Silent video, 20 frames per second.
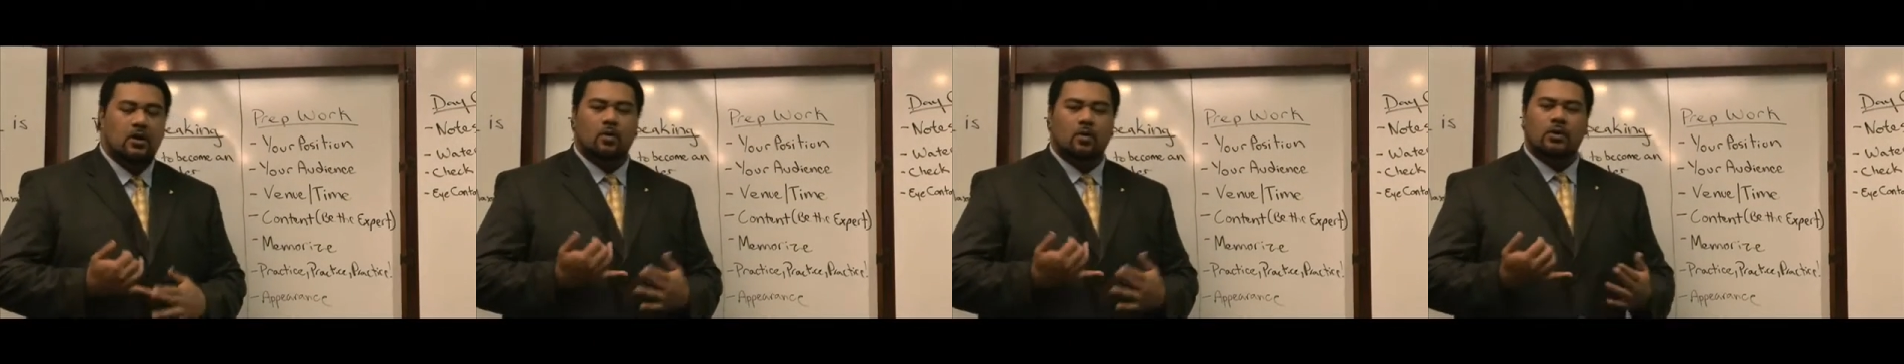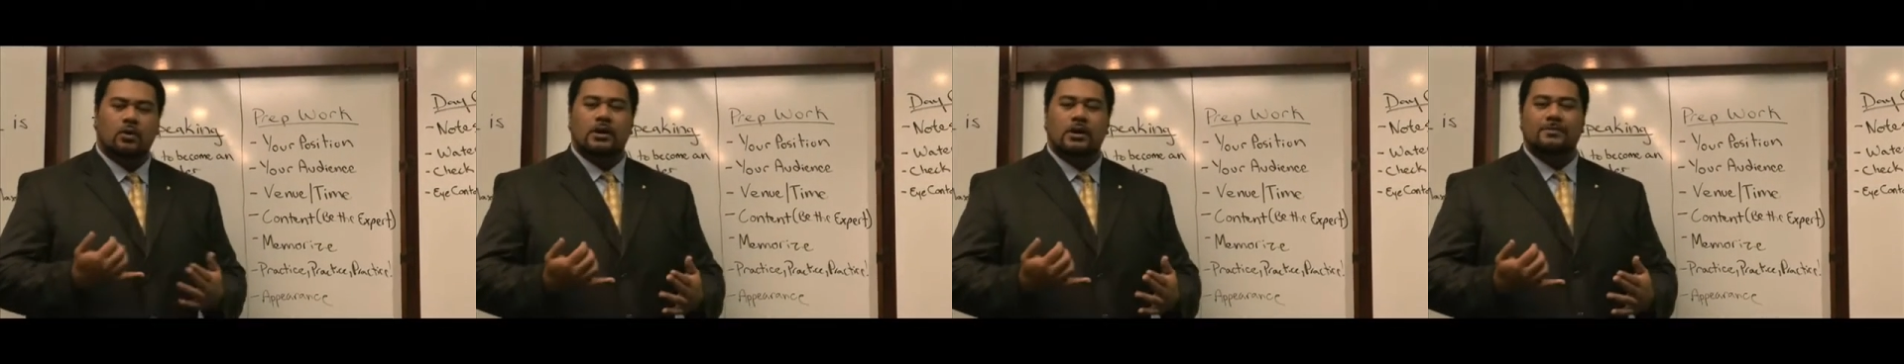
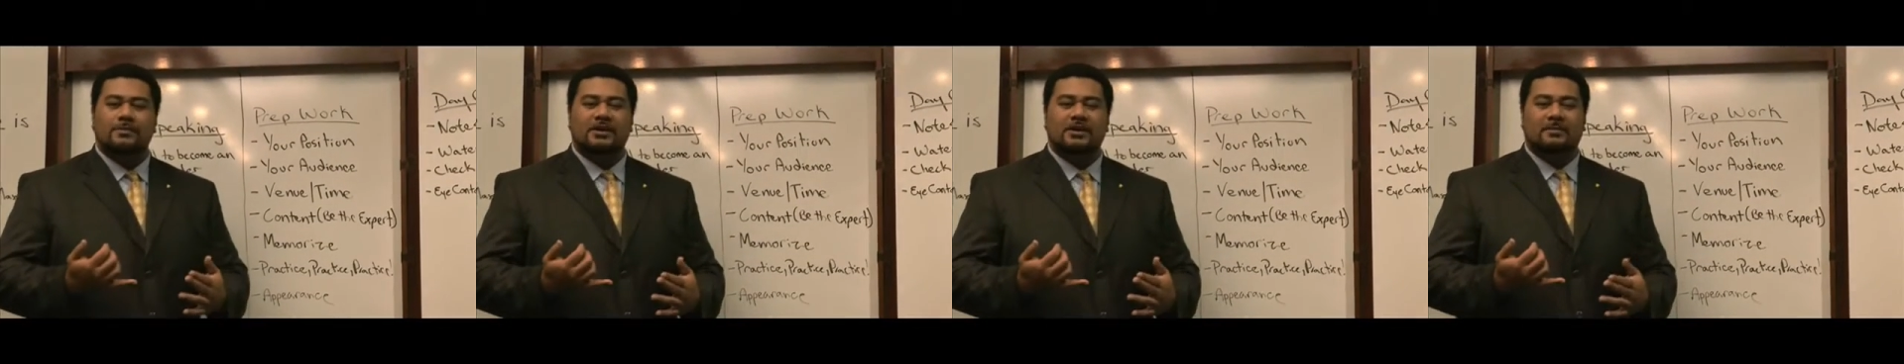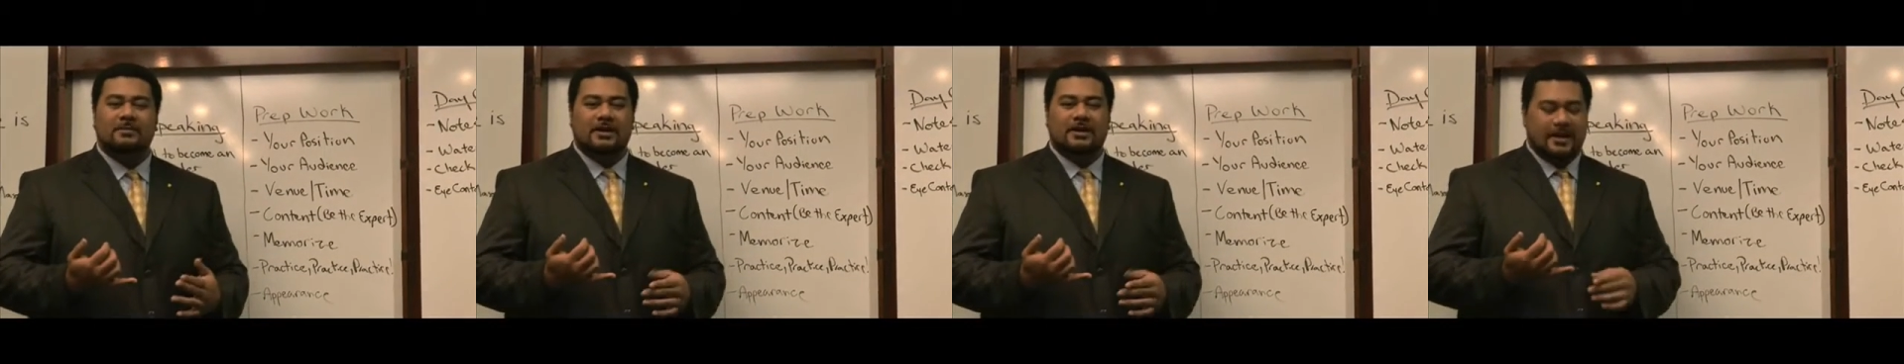What do I
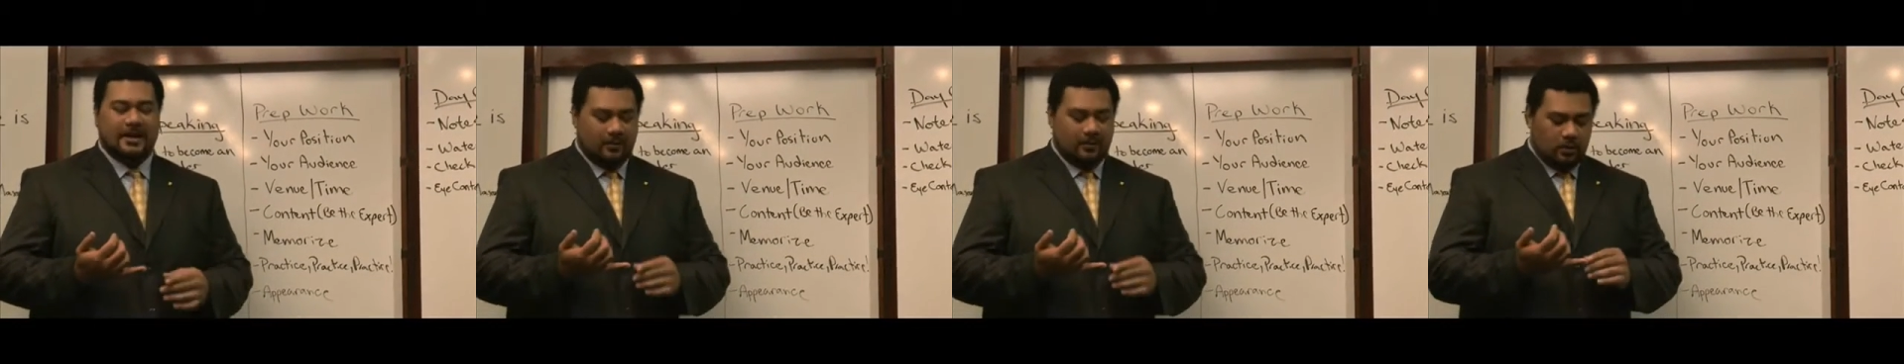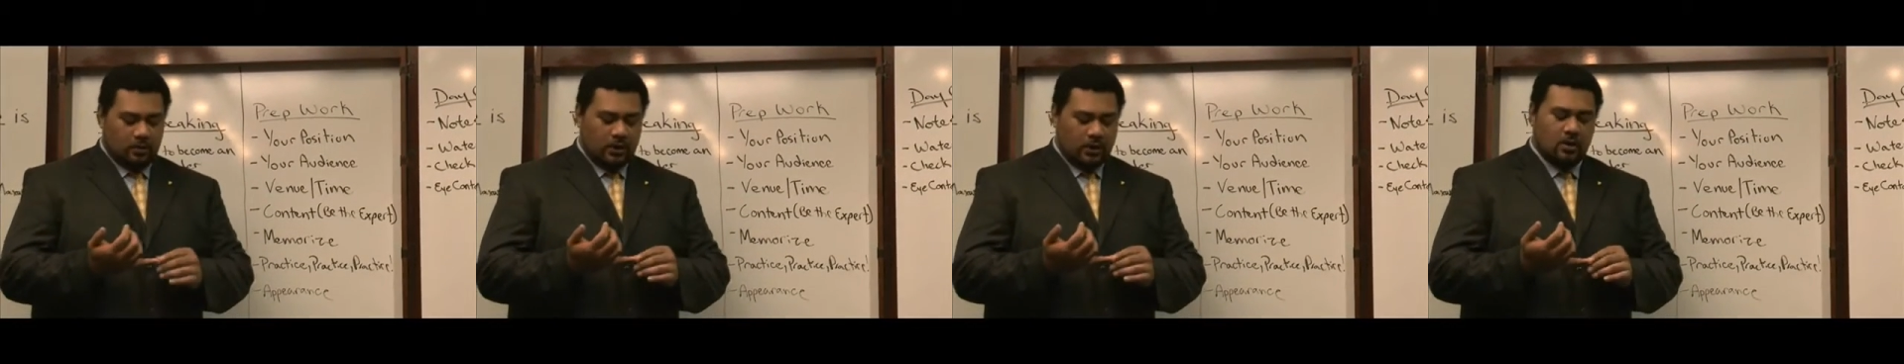mean by
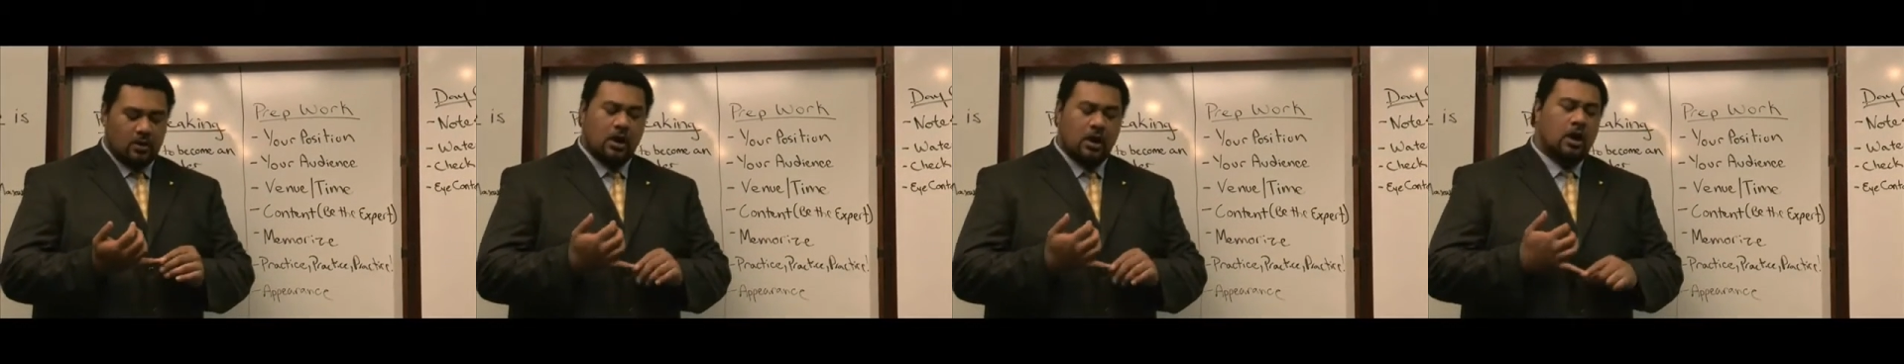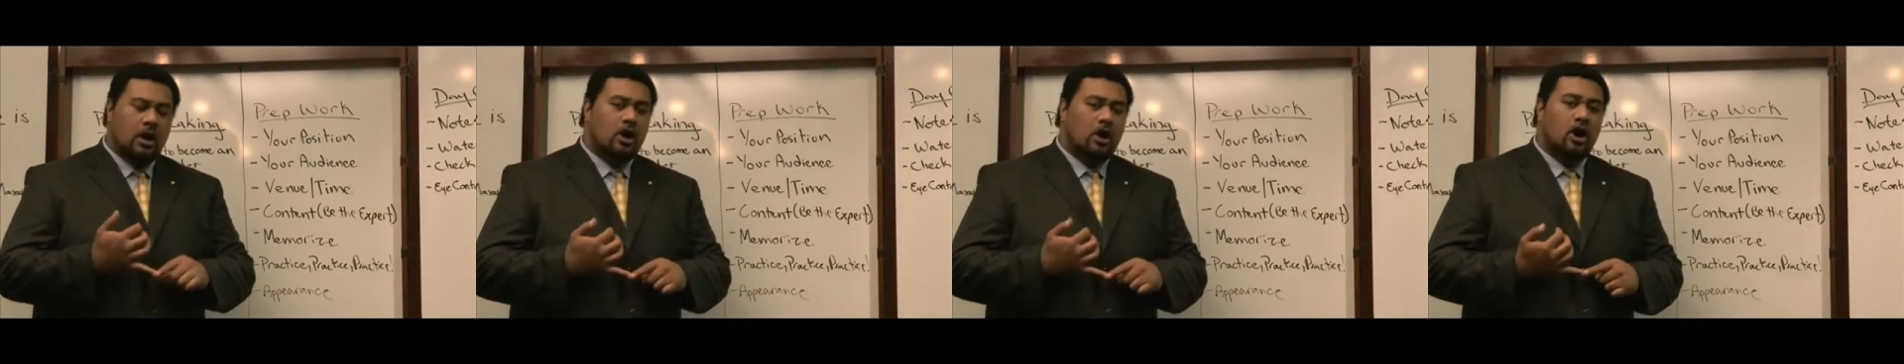that?
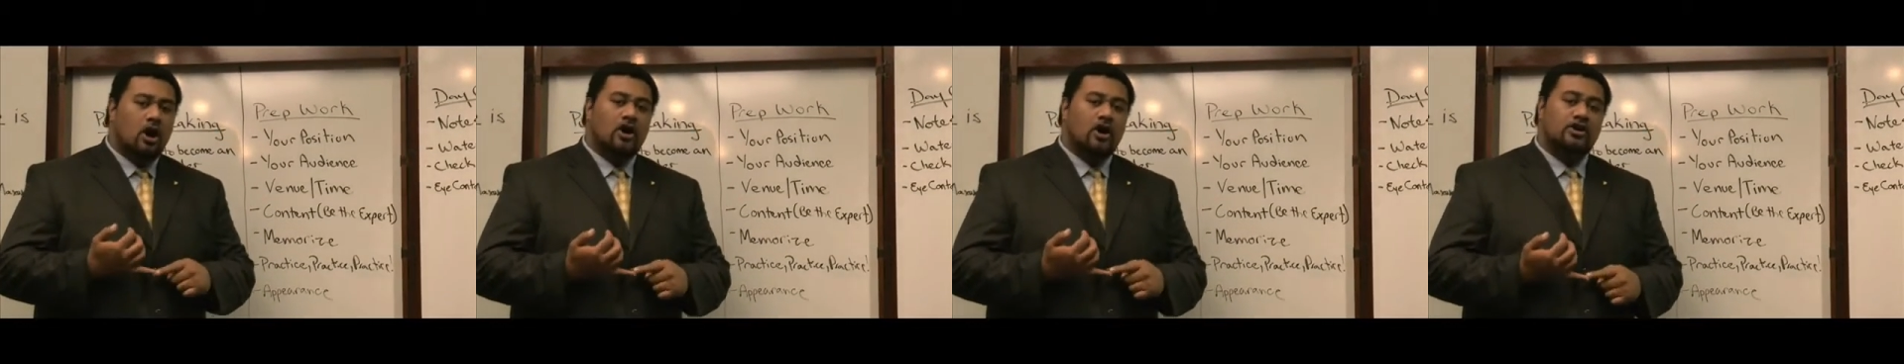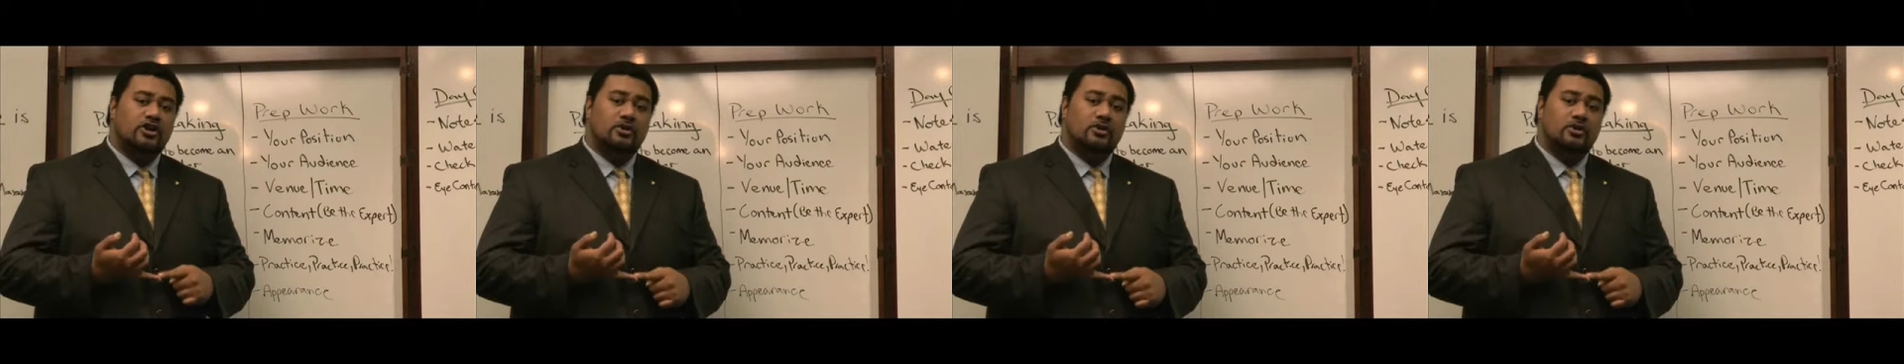Well, are